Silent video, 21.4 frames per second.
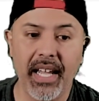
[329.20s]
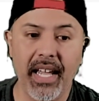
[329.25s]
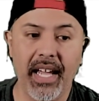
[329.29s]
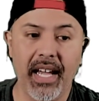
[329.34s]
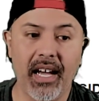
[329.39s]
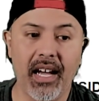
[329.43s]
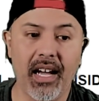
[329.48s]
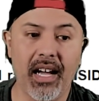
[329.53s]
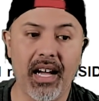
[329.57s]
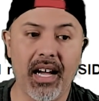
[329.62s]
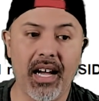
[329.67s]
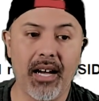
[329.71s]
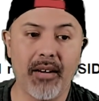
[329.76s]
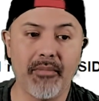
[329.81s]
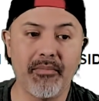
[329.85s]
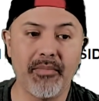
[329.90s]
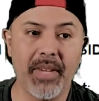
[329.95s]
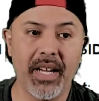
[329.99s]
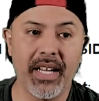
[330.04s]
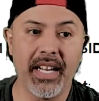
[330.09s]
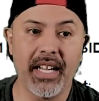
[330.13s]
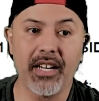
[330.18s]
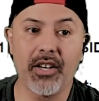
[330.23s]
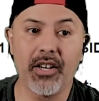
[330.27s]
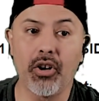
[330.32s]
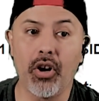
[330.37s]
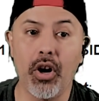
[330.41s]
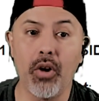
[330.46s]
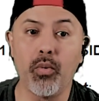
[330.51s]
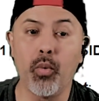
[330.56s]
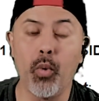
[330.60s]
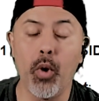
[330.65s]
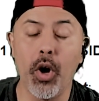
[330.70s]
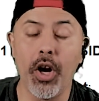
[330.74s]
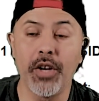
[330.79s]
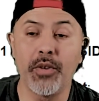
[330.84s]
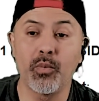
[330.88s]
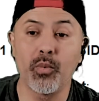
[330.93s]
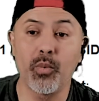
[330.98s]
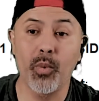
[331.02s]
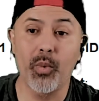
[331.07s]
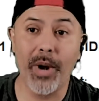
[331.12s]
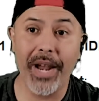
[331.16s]
And then call
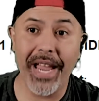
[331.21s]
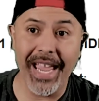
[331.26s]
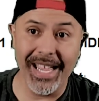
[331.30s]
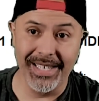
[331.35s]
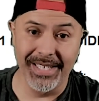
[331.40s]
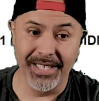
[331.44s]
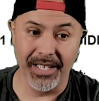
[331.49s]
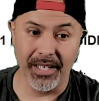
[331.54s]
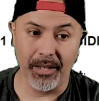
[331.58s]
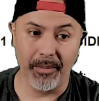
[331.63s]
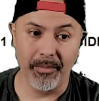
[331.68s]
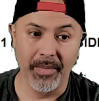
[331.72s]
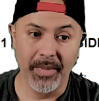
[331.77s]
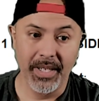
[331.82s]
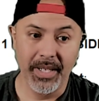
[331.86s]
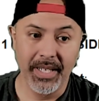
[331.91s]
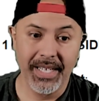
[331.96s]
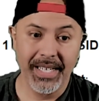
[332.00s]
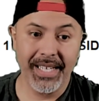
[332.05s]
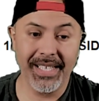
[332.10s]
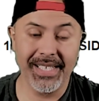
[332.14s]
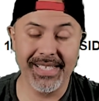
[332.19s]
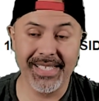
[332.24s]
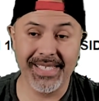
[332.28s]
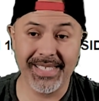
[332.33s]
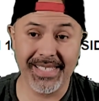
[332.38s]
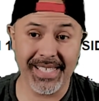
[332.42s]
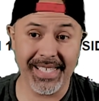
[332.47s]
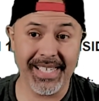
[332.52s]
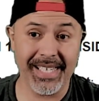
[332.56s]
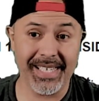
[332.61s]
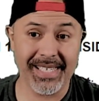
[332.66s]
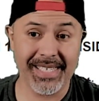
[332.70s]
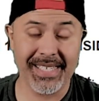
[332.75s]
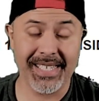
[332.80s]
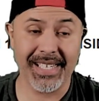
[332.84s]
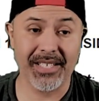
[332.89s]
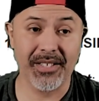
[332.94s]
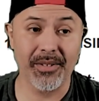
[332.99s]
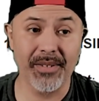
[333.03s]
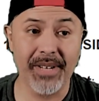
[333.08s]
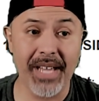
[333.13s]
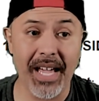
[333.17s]
1 random Insidious
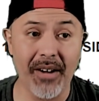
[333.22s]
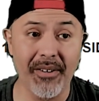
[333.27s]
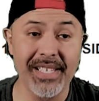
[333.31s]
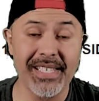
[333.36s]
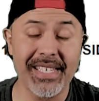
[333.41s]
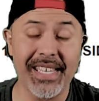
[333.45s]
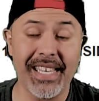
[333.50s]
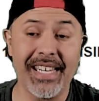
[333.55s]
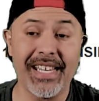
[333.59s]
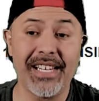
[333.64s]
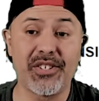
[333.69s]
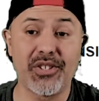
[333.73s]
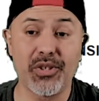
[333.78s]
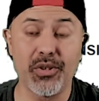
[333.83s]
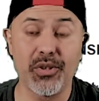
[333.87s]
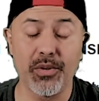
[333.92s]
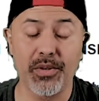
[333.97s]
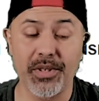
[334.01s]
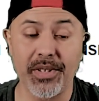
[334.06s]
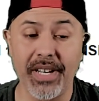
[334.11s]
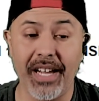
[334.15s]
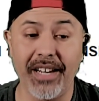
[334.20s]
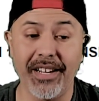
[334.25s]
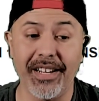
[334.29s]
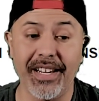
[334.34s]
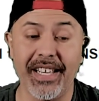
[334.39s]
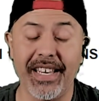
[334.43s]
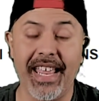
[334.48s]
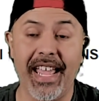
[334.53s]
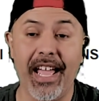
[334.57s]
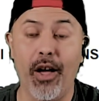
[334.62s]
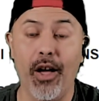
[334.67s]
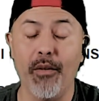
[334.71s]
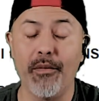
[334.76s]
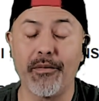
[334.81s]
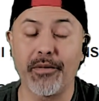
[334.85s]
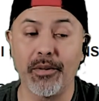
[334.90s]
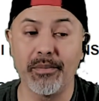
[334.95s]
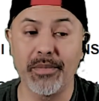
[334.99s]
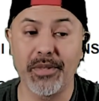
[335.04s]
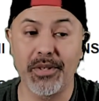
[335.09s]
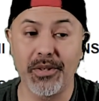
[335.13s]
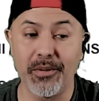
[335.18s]
6. So now he's getting 2. So now you're getting help
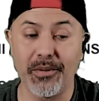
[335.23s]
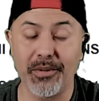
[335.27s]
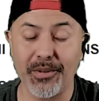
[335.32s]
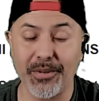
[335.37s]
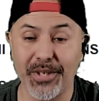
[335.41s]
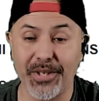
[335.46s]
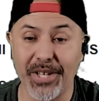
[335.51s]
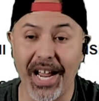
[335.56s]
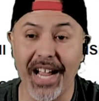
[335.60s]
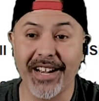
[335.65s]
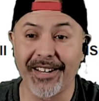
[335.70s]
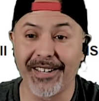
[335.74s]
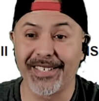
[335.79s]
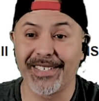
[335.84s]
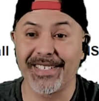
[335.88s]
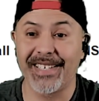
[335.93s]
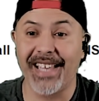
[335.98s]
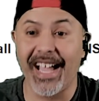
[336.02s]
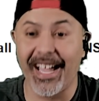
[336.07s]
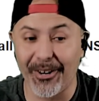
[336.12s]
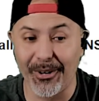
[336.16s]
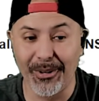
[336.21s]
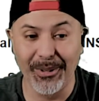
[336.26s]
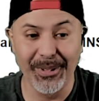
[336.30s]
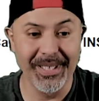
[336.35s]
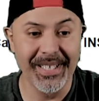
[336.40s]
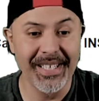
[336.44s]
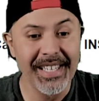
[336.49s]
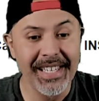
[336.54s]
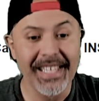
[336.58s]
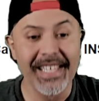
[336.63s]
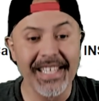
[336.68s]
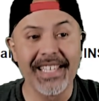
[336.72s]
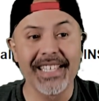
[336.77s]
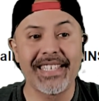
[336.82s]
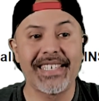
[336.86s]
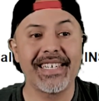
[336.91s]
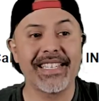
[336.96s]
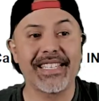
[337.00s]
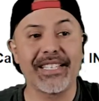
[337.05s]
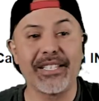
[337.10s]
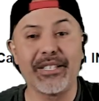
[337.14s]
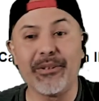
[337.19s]
from 2. So Shocker's not only
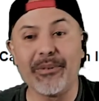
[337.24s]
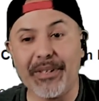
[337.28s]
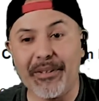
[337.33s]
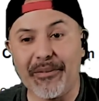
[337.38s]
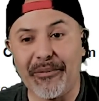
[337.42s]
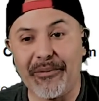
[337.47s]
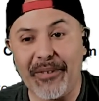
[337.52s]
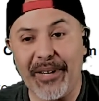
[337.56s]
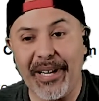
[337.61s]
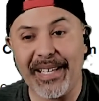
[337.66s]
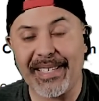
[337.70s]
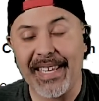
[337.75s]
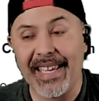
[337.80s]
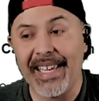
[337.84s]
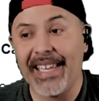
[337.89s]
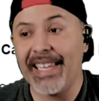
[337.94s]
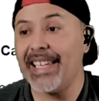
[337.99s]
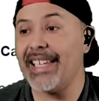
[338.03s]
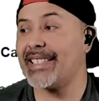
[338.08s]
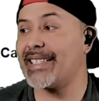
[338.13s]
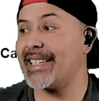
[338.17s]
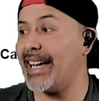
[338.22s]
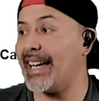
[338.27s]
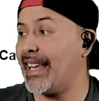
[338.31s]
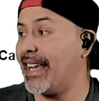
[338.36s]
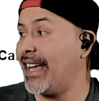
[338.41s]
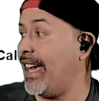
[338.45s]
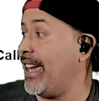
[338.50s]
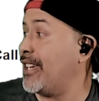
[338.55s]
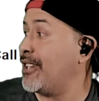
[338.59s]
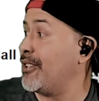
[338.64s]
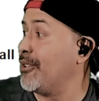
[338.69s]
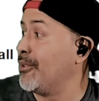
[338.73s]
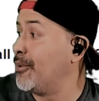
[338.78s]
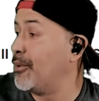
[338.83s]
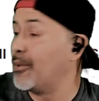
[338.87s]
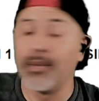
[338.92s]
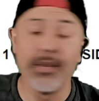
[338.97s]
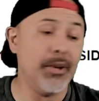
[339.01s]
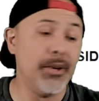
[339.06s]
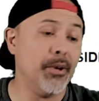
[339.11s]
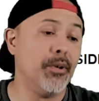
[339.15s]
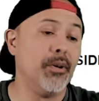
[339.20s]
kicking you in the face, he's telling, hey,
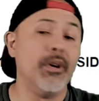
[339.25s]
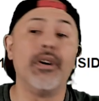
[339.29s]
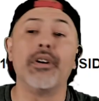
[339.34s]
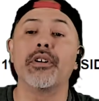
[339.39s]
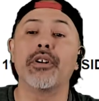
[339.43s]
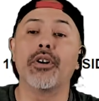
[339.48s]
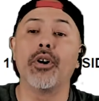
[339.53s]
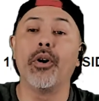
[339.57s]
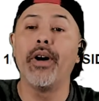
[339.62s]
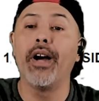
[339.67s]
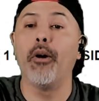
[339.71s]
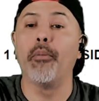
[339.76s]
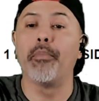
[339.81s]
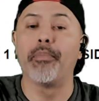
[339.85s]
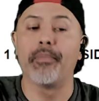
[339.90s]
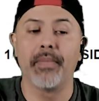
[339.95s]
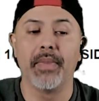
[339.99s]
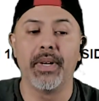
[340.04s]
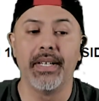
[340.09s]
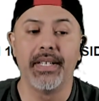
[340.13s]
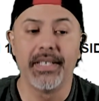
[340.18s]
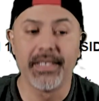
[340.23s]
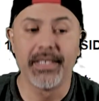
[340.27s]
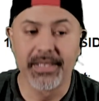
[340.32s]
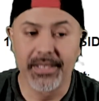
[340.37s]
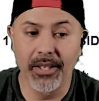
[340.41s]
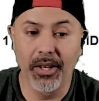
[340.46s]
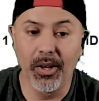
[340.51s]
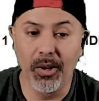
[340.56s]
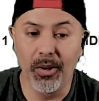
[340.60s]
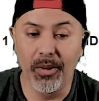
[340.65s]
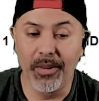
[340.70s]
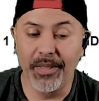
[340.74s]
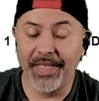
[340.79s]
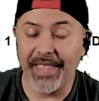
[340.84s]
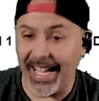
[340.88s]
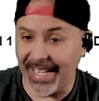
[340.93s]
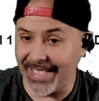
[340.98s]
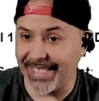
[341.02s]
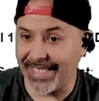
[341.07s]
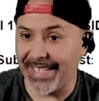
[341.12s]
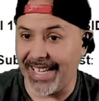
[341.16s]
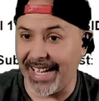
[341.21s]
you, go help. So
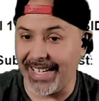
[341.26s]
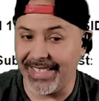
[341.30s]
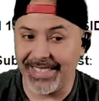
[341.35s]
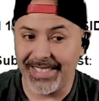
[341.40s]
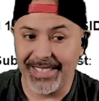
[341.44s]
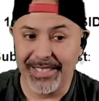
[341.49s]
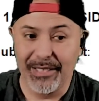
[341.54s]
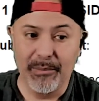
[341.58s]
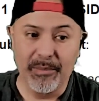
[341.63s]
that's nice.